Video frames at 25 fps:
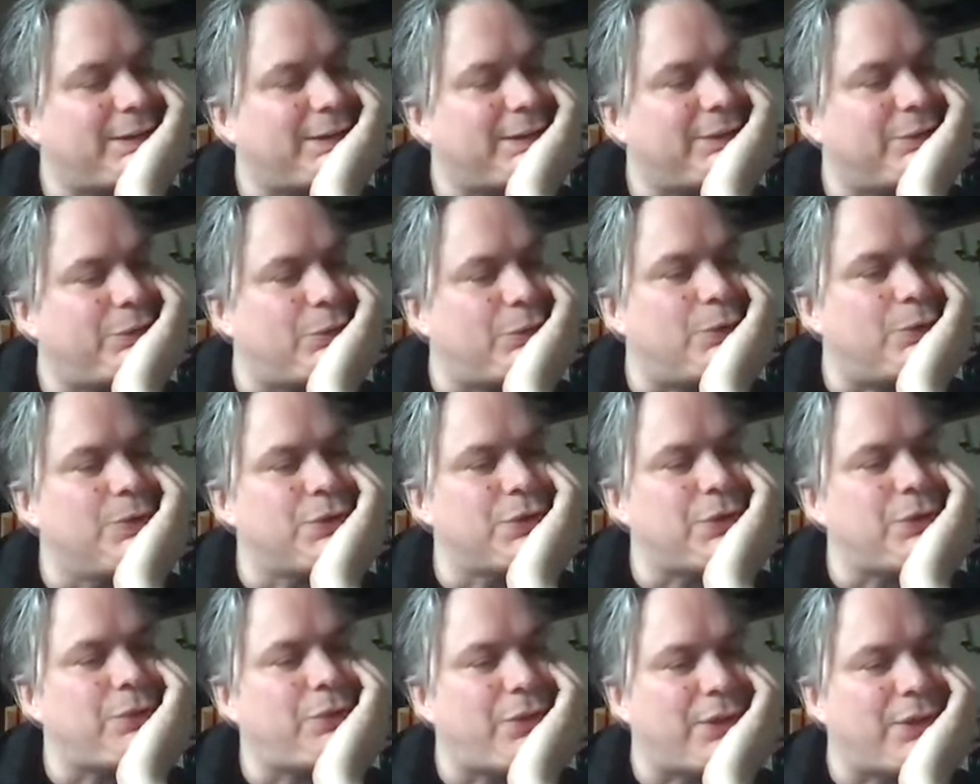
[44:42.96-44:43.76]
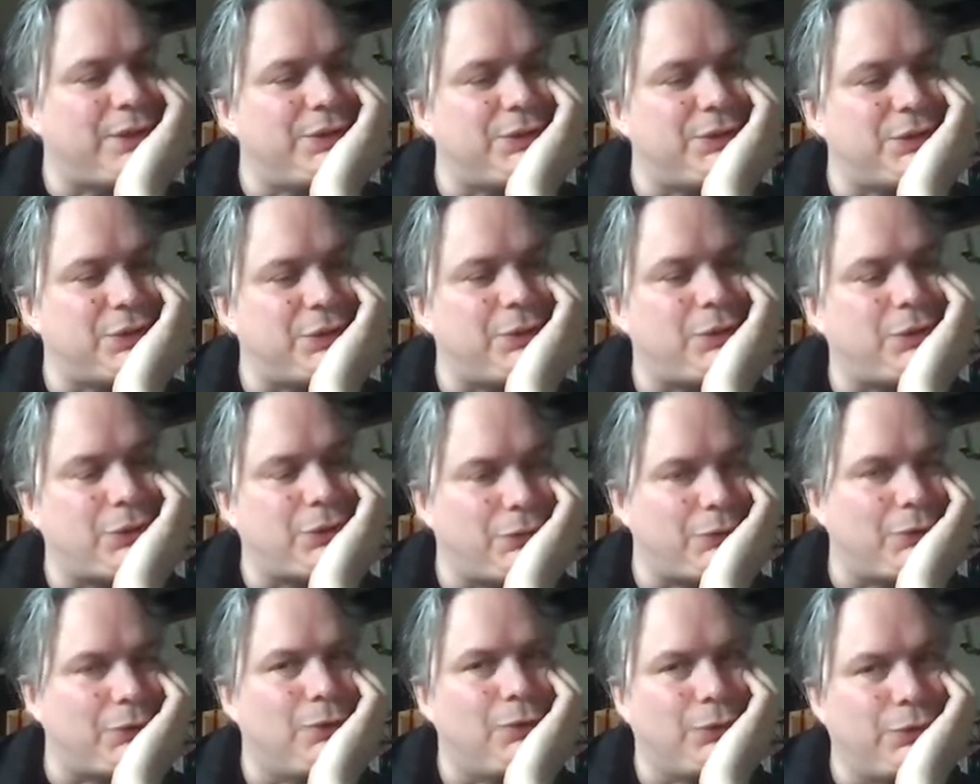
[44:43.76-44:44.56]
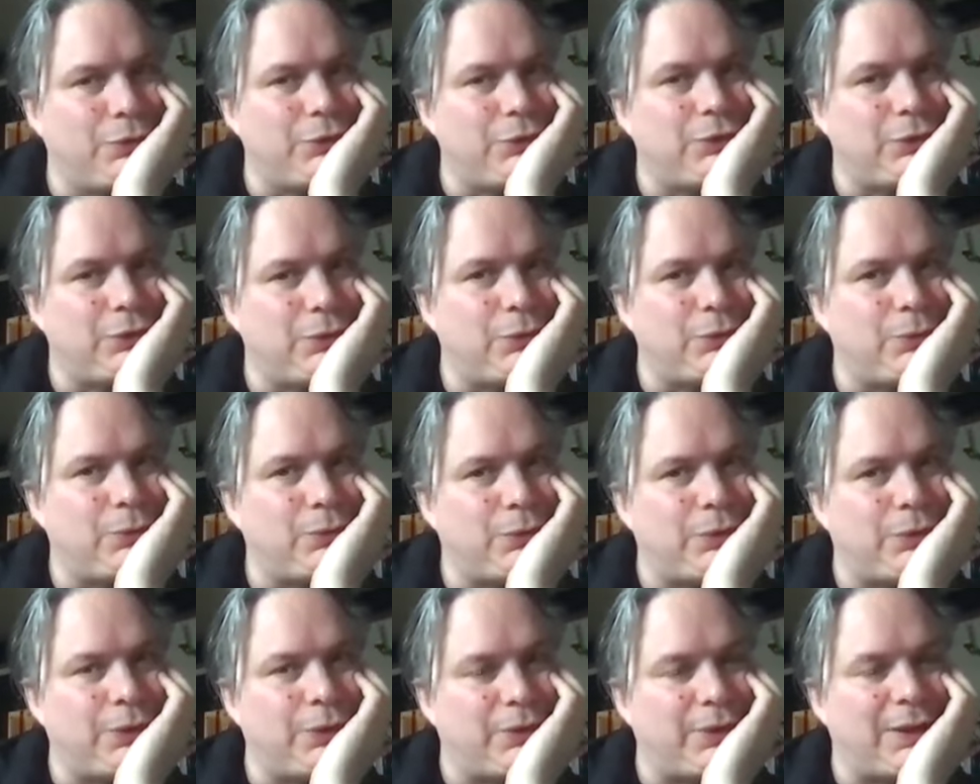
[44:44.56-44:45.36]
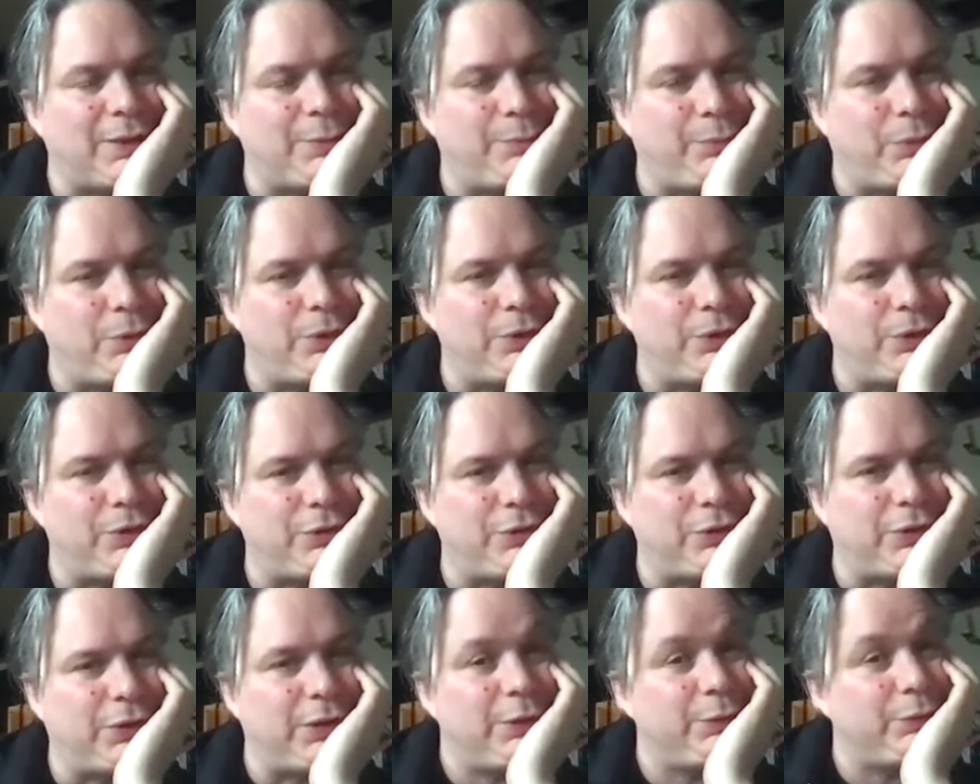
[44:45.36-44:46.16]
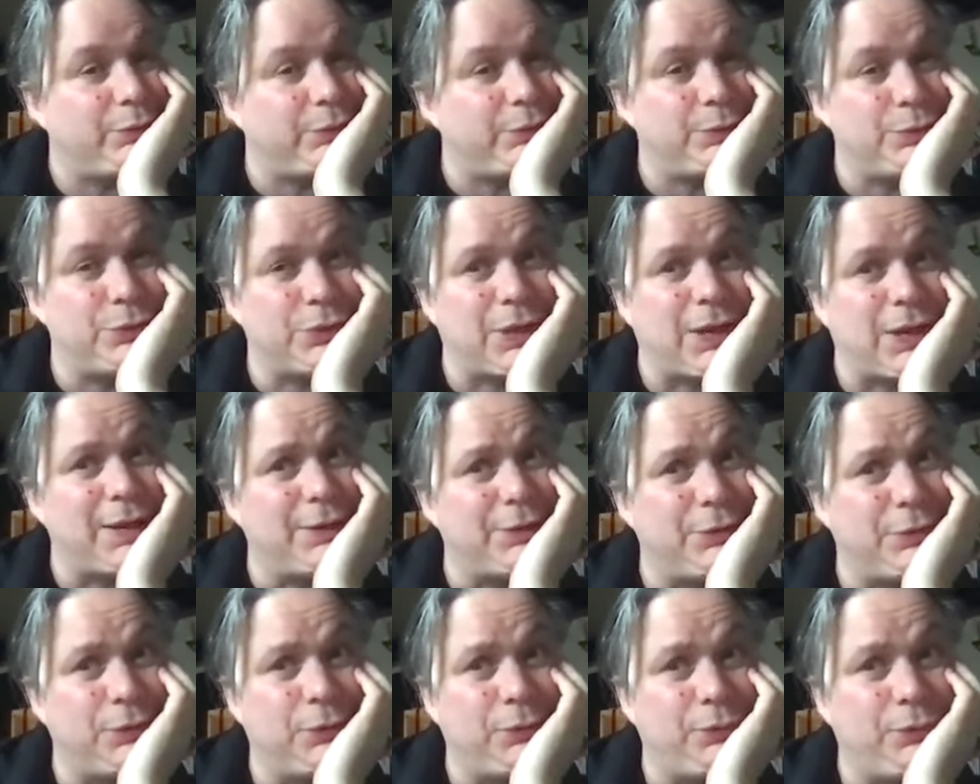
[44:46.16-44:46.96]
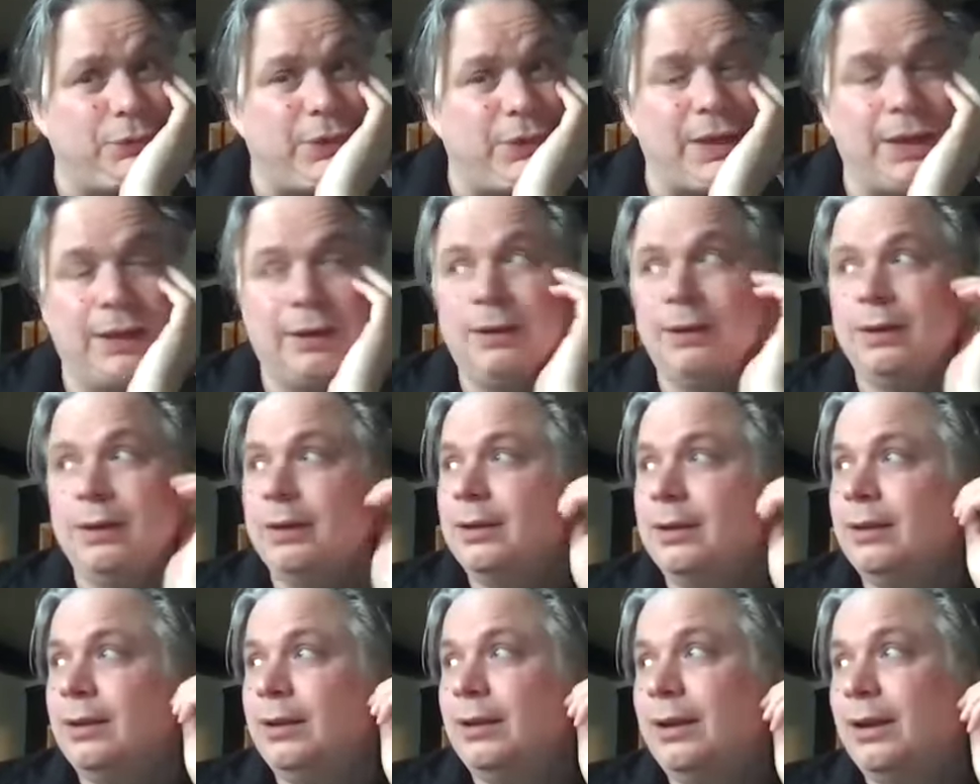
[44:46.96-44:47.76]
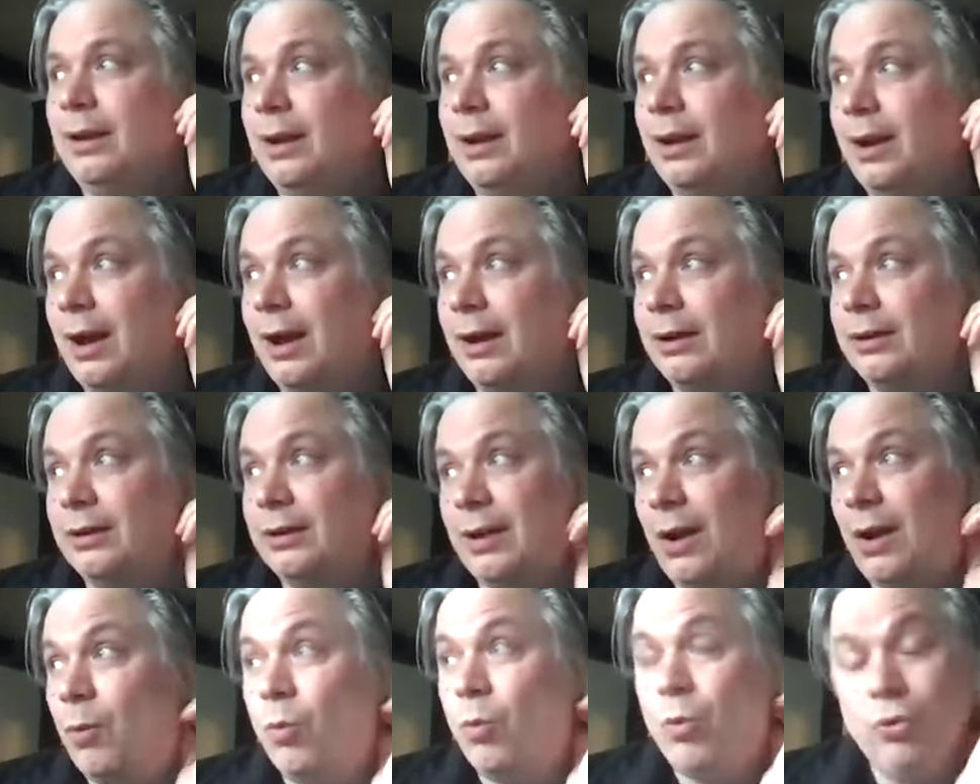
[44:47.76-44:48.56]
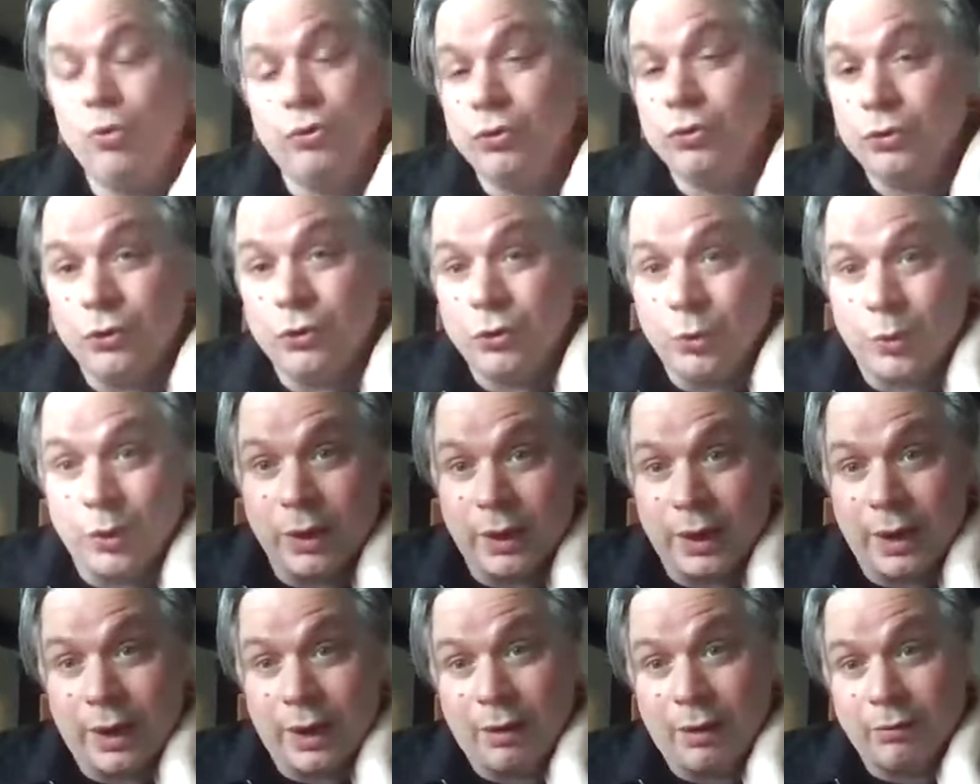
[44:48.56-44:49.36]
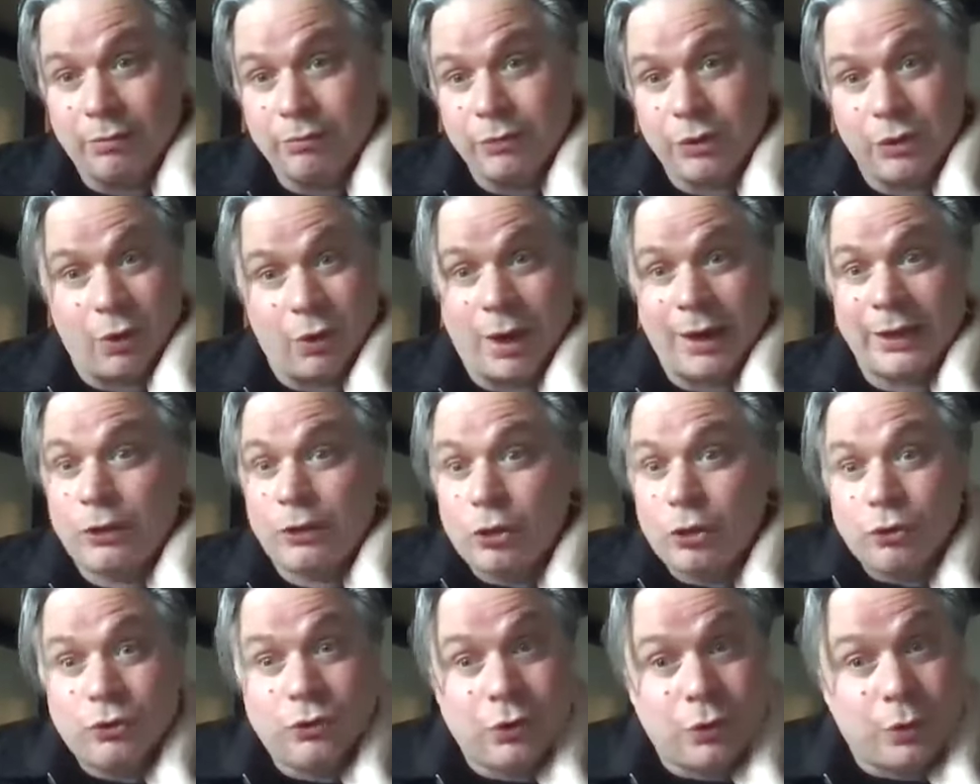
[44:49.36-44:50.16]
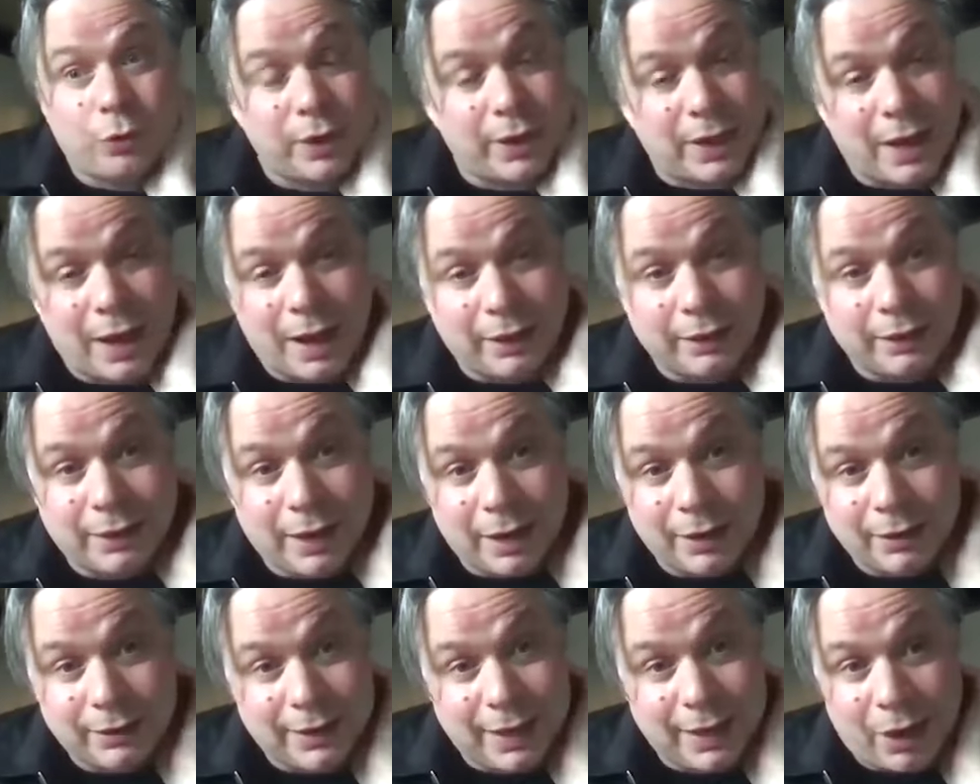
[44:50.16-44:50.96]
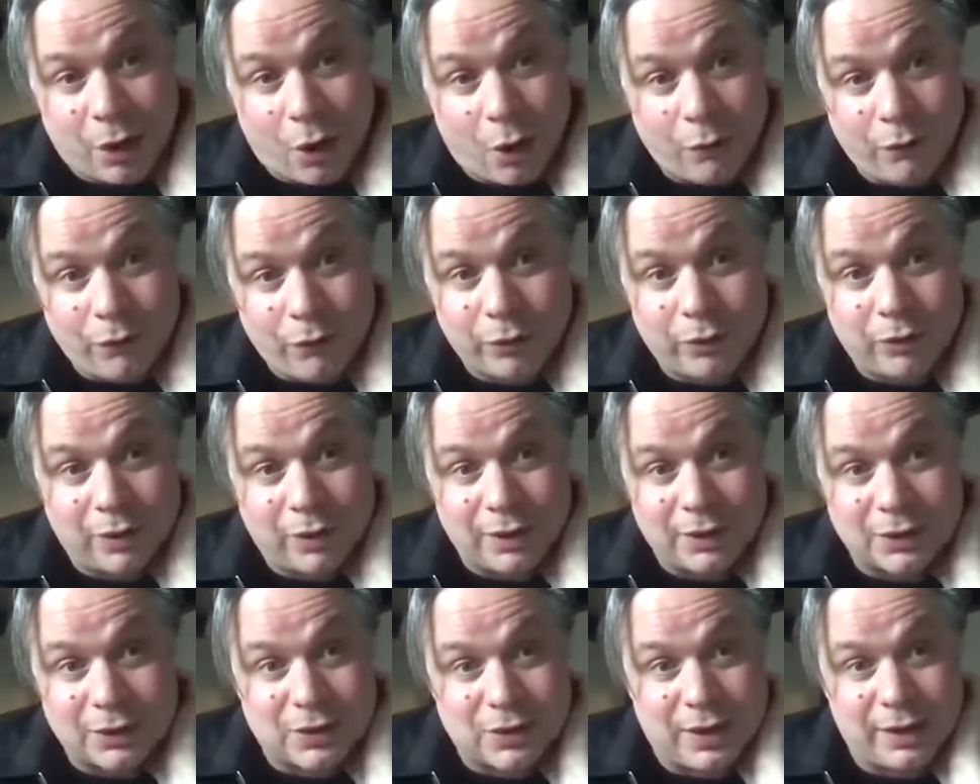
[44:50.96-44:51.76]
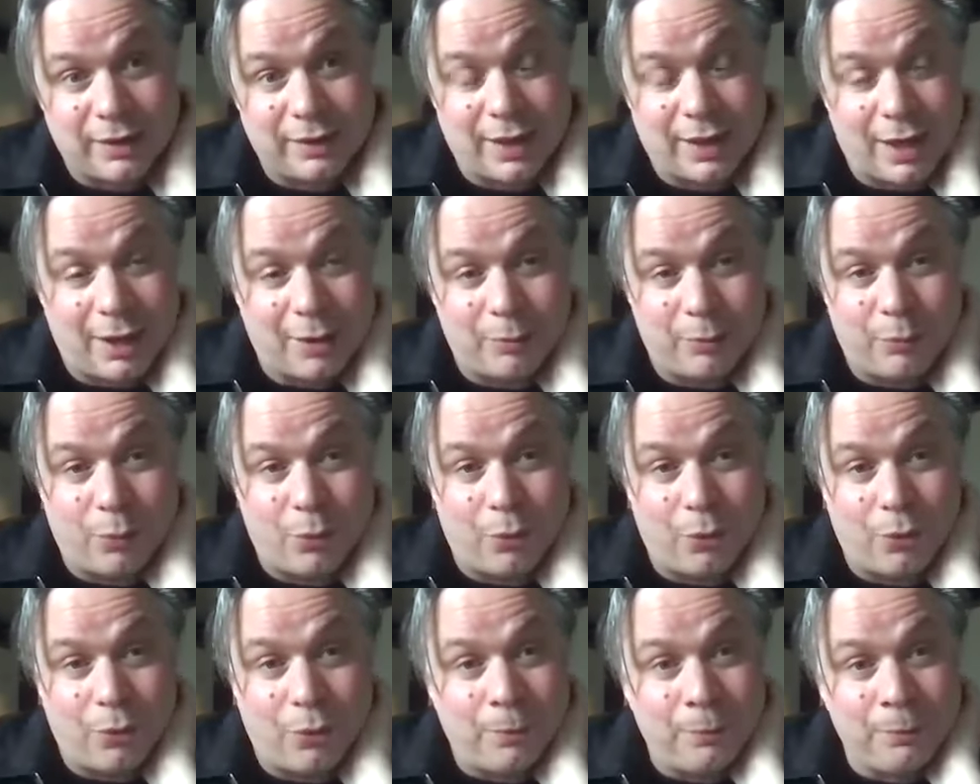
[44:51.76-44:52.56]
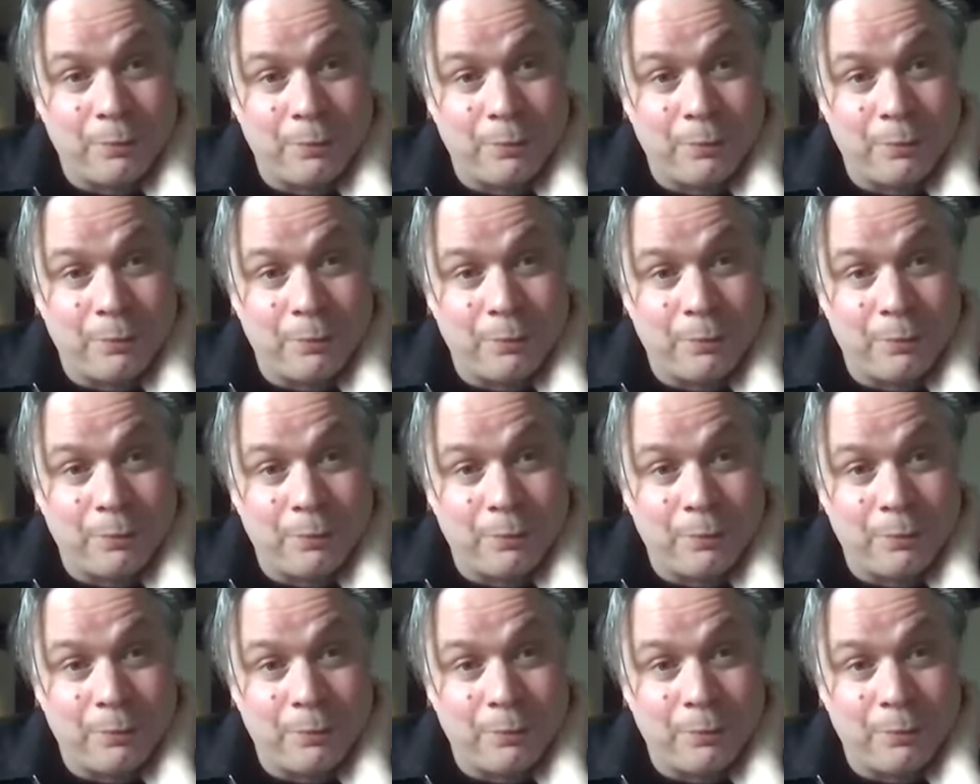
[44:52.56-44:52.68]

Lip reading: those are things that you can only do at that point in your life. And it was hard enough then. I wouldn't do it now. You know, I could do it now. I get offered things like that, but